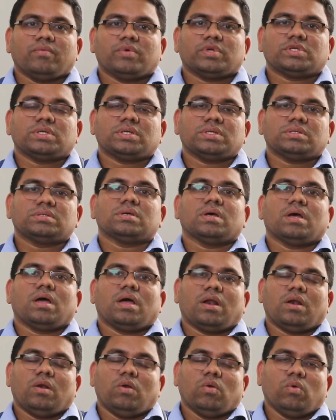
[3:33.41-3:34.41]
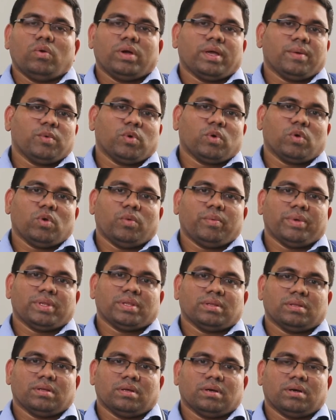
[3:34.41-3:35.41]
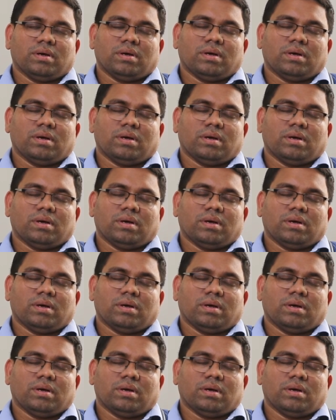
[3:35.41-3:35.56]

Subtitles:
which is low hemoglobin